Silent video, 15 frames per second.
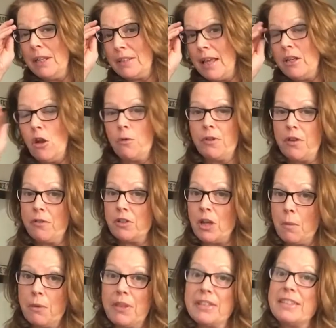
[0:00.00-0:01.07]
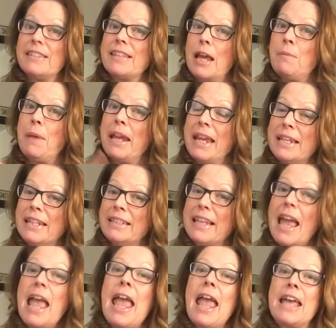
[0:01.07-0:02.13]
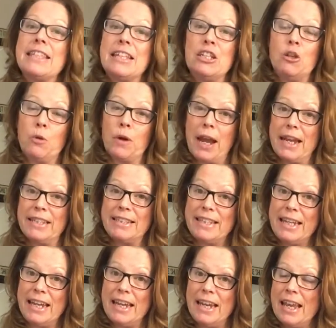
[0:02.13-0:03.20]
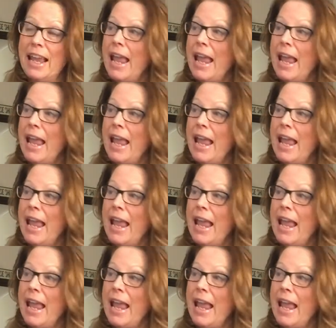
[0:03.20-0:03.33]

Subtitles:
know the other double that's inside Bay Indies has a newer AC